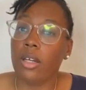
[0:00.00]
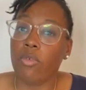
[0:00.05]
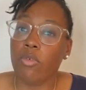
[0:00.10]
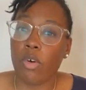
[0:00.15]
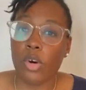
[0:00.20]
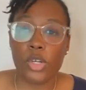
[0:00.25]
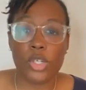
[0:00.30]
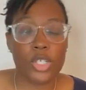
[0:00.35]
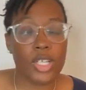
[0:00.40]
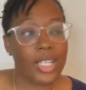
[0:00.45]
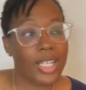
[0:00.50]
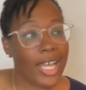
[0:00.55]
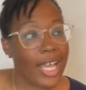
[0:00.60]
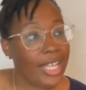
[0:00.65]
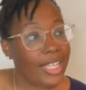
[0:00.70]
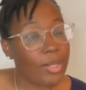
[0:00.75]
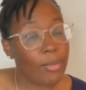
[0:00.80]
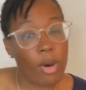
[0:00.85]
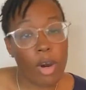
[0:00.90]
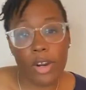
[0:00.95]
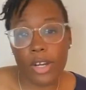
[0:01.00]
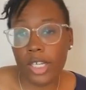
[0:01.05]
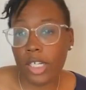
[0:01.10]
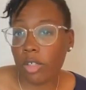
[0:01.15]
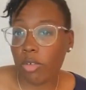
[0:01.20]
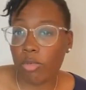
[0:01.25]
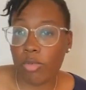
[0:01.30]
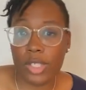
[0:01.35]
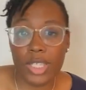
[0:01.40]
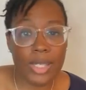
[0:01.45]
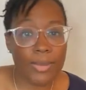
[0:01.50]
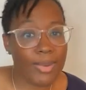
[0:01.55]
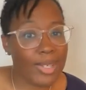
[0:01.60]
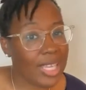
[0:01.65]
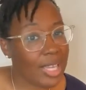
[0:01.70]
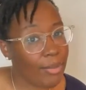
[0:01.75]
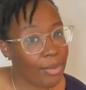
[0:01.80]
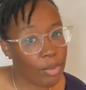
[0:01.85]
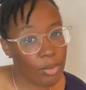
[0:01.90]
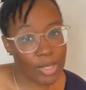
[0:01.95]
unfortunately, a lot of them aren't going to really
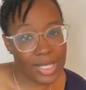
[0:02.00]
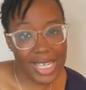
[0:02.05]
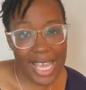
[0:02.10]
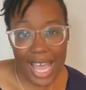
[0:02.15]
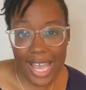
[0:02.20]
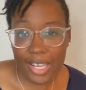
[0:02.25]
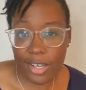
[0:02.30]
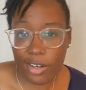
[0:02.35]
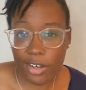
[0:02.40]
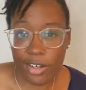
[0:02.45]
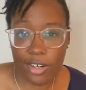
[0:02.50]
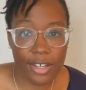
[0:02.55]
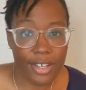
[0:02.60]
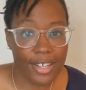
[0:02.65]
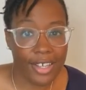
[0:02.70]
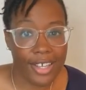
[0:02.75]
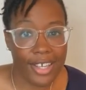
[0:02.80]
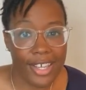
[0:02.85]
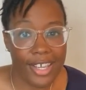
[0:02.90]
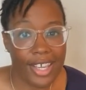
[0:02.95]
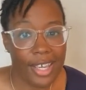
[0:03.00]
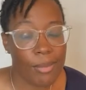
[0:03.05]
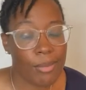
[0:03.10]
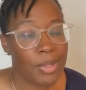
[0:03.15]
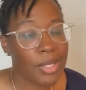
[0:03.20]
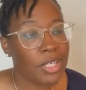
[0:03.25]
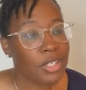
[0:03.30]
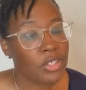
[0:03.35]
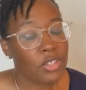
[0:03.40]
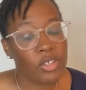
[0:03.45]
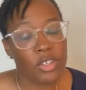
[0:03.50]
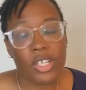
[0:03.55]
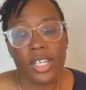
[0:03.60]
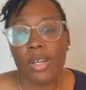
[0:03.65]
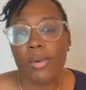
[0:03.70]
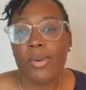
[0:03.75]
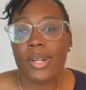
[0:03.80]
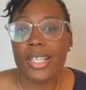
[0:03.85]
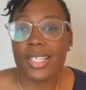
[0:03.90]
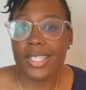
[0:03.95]
be able to retire because they're
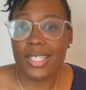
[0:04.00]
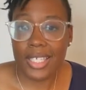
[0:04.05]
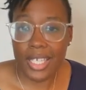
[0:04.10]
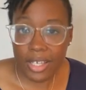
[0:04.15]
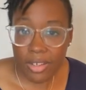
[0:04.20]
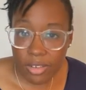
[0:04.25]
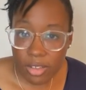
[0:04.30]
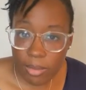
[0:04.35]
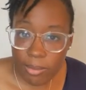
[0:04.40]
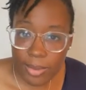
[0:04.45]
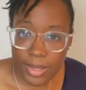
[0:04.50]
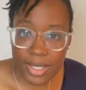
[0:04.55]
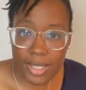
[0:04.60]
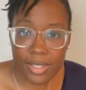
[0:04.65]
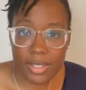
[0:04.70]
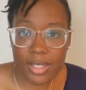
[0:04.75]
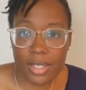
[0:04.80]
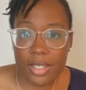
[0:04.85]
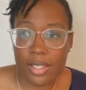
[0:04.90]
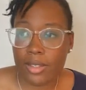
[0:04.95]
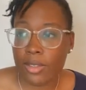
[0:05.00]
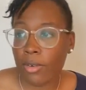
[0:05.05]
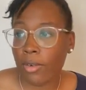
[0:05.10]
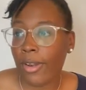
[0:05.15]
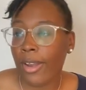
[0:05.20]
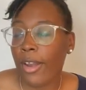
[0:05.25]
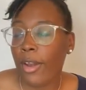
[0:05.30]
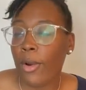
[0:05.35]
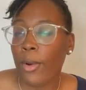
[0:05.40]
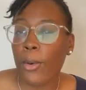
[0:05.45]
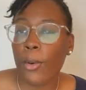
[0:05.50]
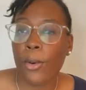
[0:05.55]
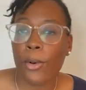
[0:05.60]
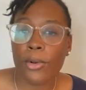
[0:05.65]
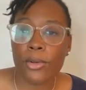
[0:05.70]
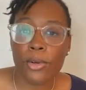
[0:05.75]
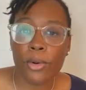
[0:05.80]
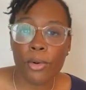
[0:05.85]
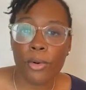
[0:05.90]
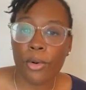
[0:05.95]
going to want to sell their businesses or,
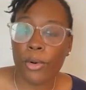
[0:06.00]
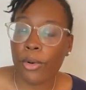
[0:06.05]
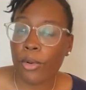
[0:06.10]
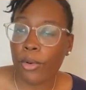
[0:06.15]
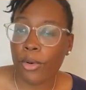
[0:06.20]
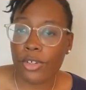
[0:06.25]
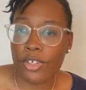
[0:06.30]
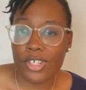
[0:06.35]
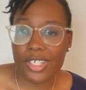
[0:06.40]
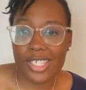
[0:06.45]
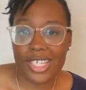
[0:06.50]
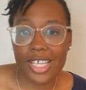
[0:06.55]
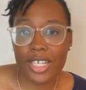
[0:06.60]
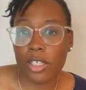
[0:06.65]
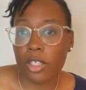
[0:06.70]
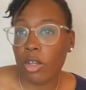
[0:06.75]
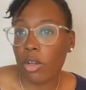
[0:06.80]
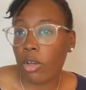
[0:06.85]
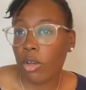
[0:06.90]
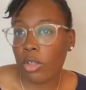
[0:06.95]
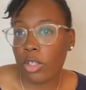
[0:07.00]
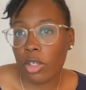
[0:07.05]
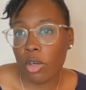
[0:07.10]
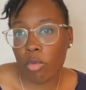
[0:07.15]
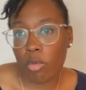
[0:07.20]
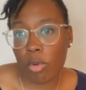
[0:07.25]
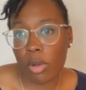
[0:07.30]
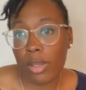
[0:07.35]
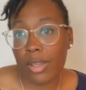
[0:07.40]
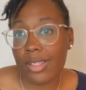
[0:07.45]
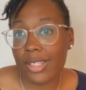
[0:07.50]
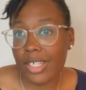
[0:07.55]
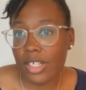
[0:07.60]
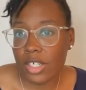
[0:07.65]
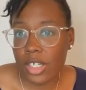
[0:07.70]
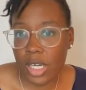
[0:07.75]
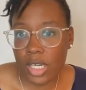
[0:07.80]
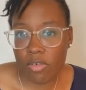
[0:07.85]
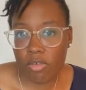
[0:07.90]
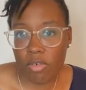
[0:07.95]
or, or, or just get, you know,
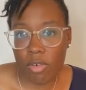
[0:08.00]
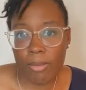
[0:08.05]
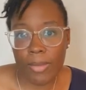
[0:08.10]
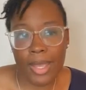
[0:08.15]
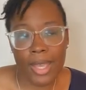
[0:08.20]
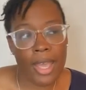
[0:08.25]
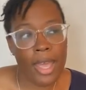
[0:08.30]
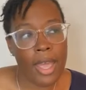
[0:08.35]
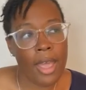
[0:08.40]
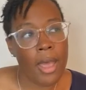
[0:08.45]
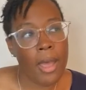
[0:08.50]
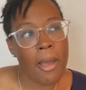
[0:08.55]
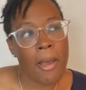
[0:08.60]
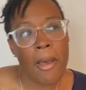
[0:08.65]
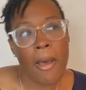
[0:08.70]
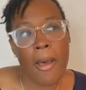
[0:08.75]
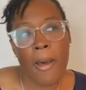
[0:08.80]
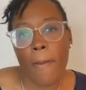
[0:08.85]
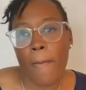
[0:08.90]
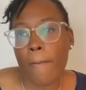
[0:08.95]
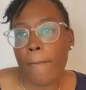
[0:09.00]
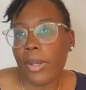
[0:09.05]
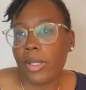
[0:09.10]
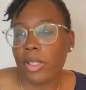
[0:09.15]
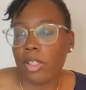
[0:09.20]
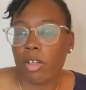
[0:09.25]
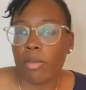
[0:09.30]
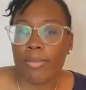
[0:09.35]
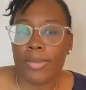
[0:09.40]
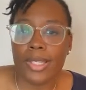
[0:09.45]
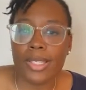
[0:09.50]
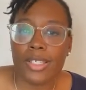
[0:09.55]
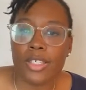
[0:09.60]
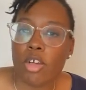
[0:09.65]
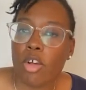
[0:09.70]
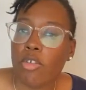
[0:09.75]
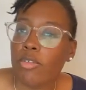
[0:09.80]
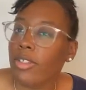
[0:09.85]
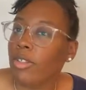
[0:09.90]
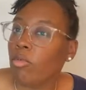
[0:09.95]
royalty checks from it. But their
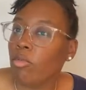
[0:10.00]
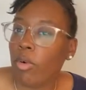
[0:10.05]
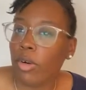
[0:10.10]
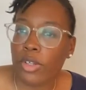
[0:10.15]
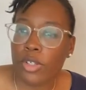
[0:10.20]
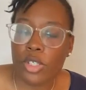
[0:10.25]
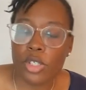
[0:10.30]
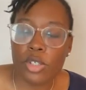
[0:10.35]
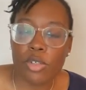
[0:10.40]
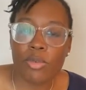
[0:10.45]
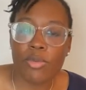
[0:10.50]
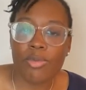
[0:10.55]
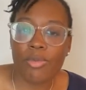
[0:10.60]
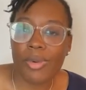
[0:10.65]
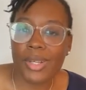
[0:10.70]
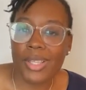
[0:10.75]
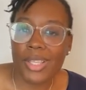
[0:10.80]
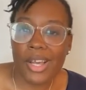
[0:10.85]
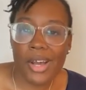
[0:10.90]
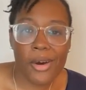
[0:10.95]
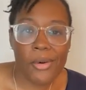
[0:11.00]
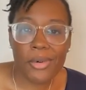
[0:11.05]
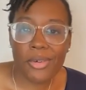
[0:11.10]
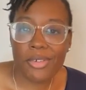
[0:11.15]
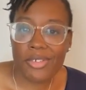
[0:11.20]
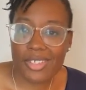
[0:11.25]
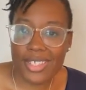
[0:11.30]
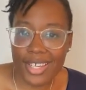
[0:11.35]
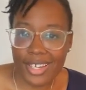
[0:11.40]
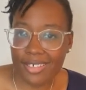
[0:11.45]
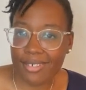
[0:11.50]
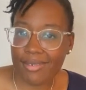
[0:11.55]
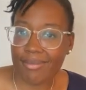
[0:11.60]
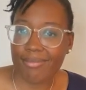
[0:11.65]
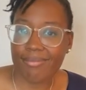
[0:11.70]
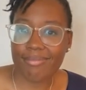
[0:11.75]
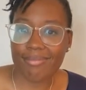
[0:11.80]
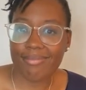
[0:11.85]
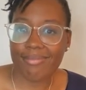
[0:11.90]
business only works when the owner's there.